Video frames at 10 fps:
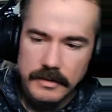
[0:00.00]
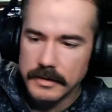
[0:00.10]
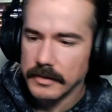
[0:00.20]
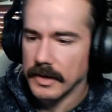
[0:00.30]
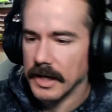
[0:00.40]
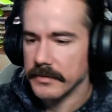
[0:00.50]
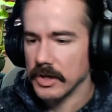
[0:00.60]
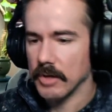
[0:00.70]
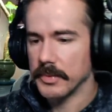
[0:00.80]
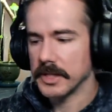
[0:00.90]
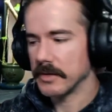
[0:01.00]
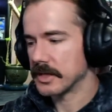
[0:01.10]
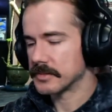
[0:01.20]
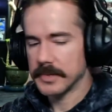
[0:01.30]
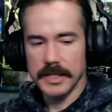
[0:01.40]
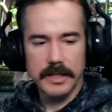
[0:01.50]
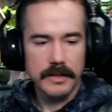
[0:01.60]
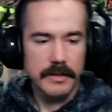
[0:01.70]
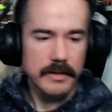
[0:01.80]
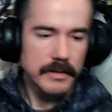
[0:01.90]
Do I have an open USB here?